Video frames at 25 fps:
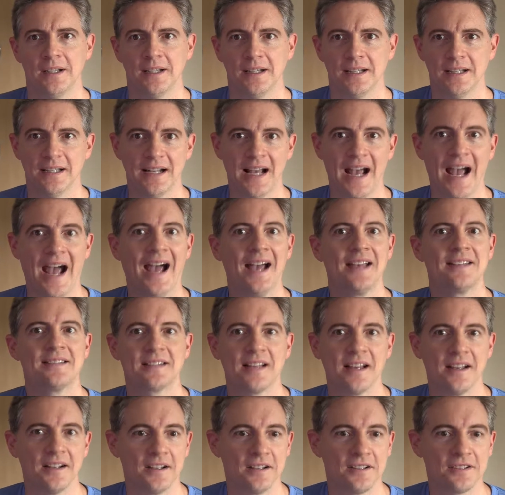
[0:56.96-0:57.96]
it
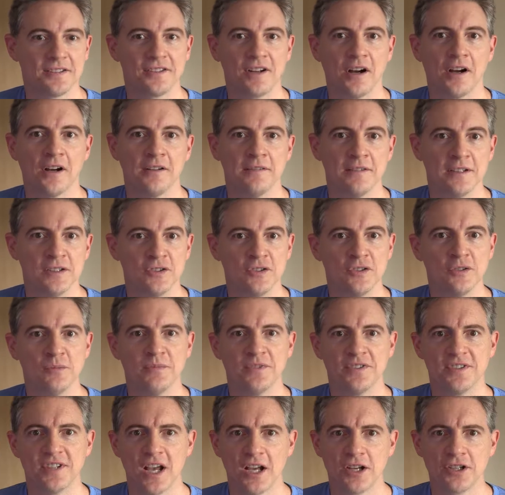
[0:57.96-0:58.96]
ask at the start of a Zoom
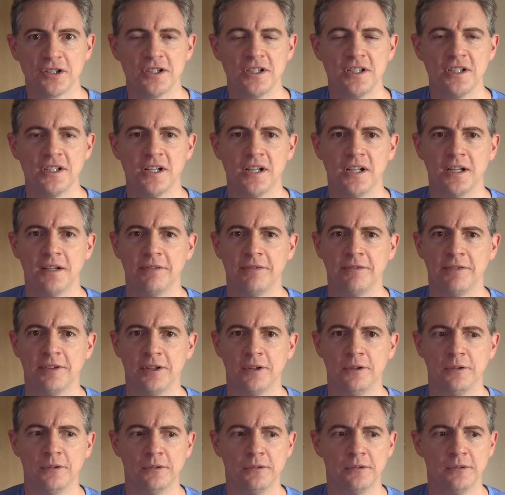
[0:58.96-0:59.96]
session if
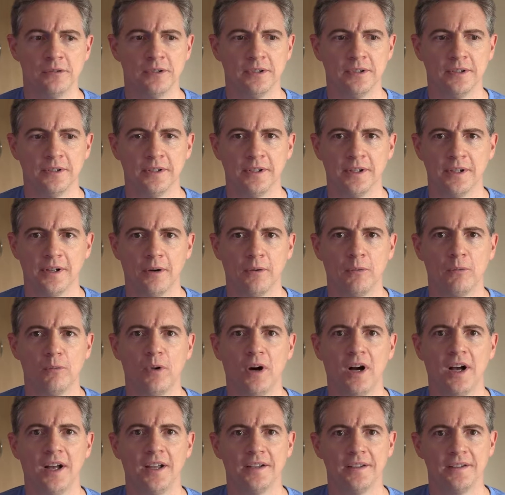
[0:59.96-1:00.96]
you
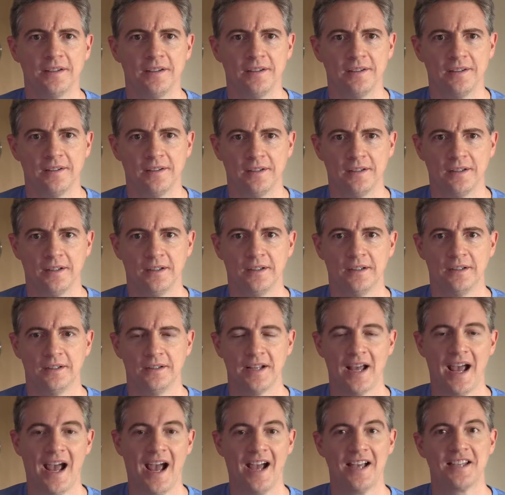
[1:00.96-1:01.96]
want
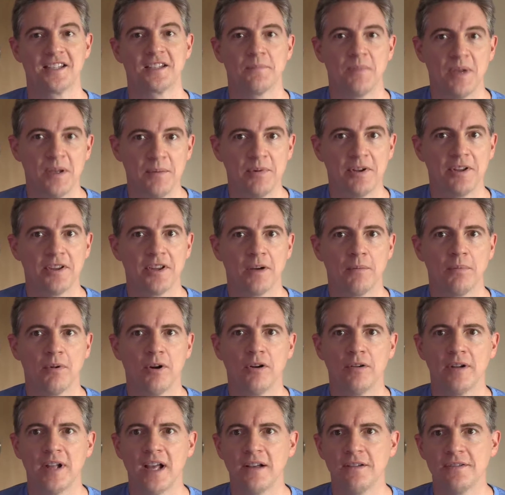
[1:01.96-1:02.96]
to ask people their
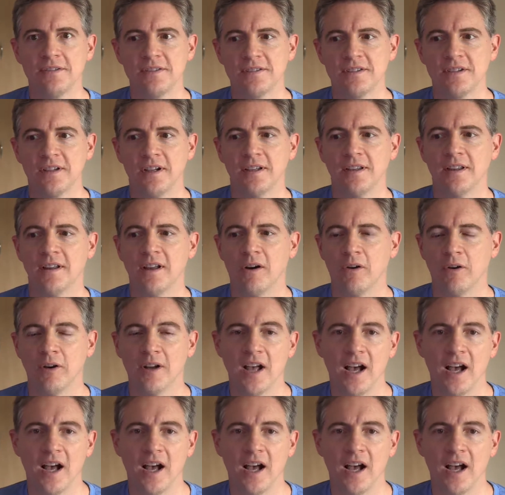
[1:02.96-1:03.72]
pronouns or